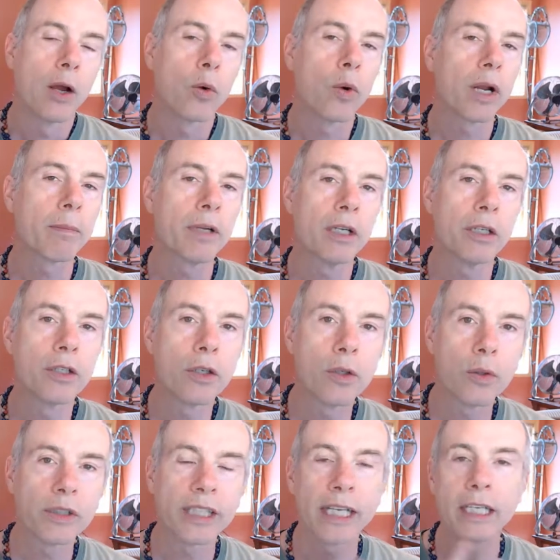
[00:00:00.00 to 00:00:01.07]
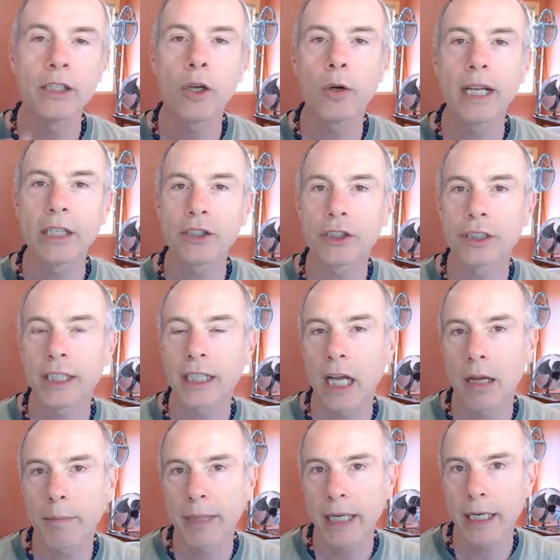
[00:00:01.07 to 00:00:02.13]
What I'm going to do is any donations that
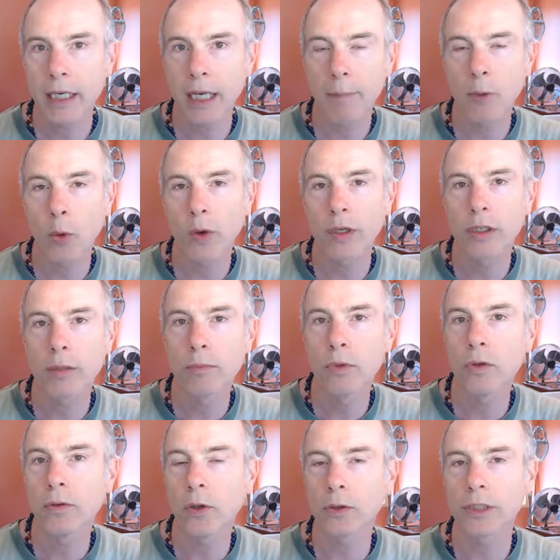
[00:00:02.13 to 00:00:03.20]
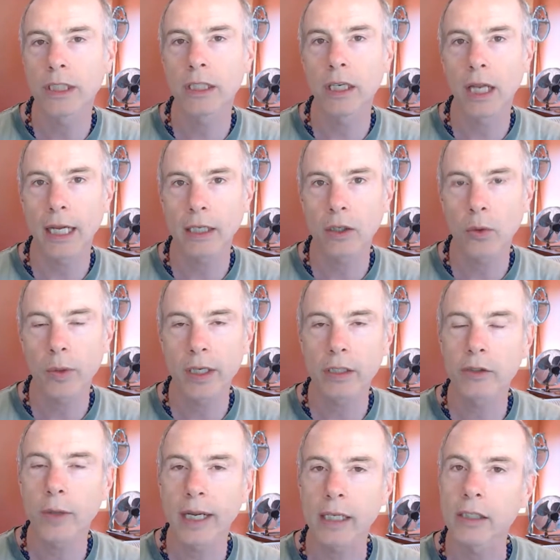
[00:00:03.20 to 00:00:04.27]
come in, I'm going to move those into
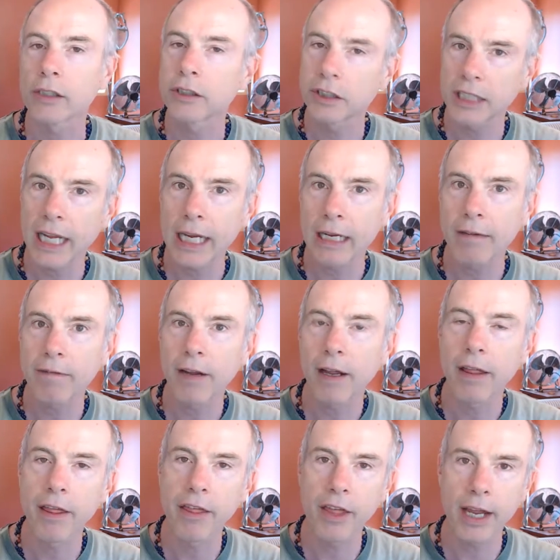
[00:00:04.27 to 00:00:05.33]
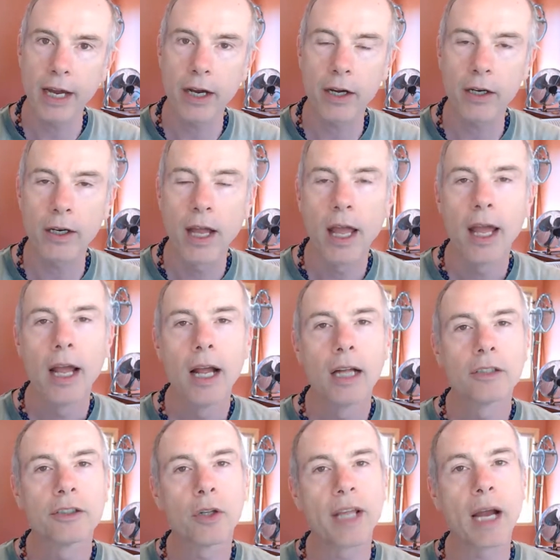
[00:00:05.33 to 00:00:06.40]
Litecoin so I can save there,
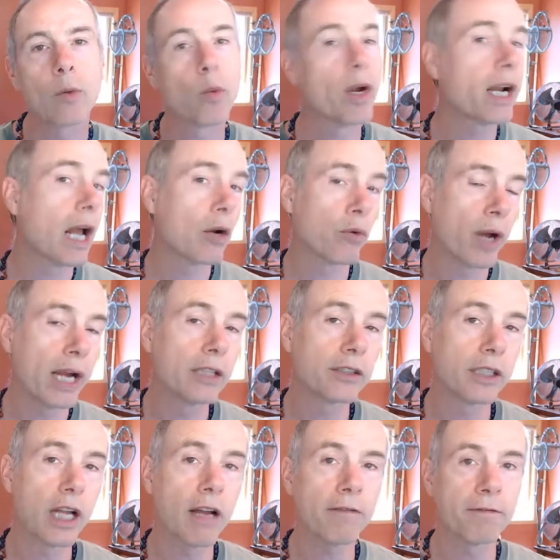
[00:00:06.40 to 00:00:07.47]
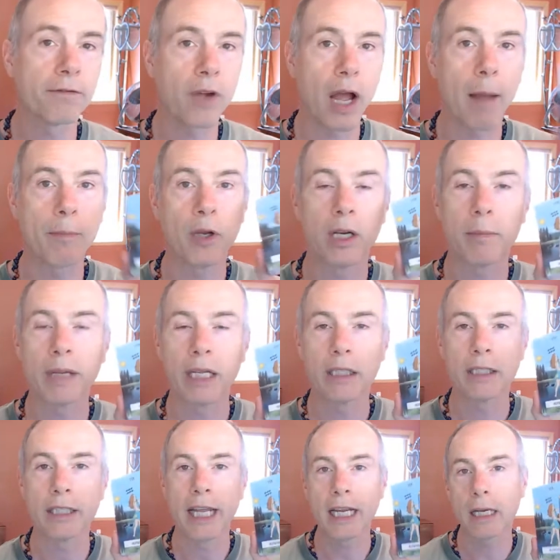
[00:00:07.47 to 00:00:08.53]
so that when I raise enough, I'm going to be
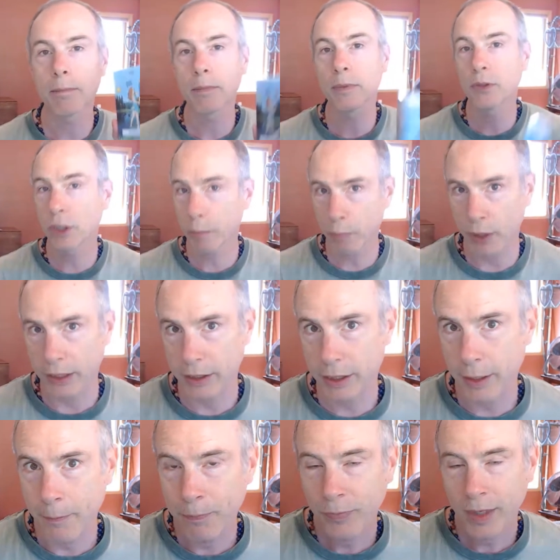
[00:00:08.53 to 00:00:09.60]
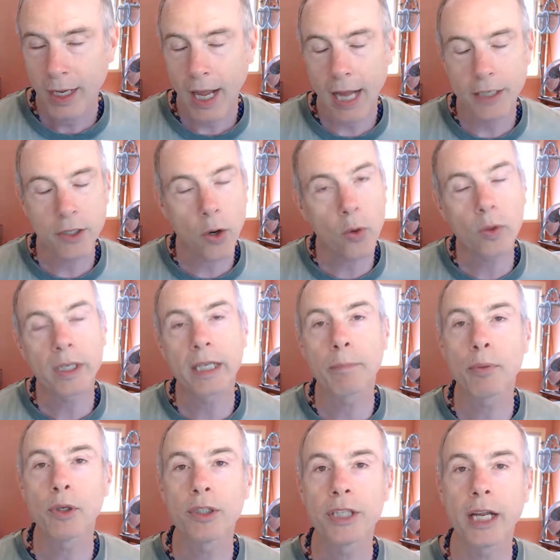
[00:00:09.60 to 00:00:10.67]
able to take them to print. I totally
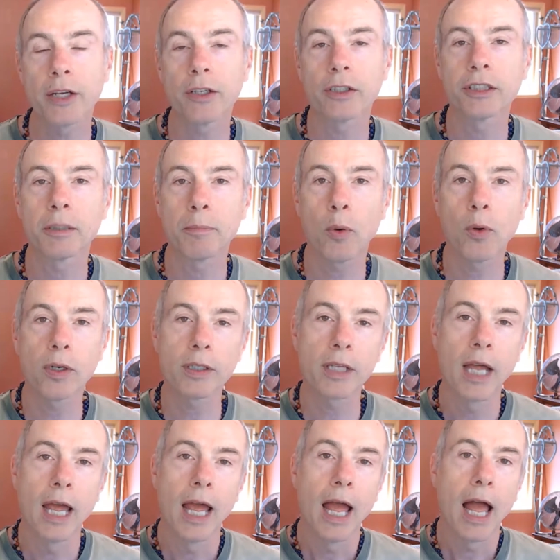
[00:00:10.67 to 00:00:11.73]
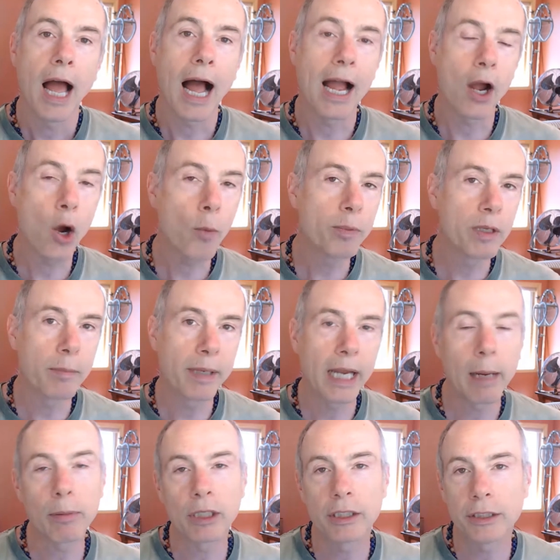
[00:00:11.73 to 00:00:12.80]
appreciate your support. I hope to
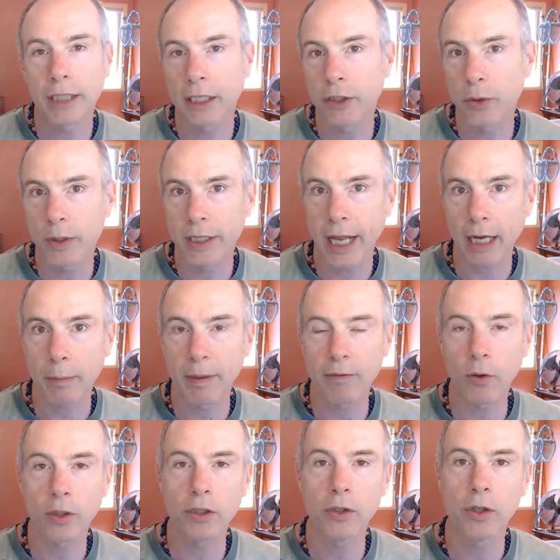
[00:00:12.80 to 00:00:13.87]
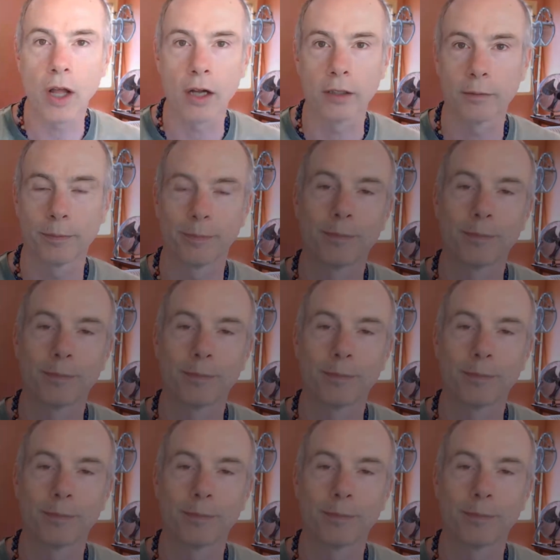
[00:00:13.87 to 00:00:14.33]
be able to send you a deck before too long.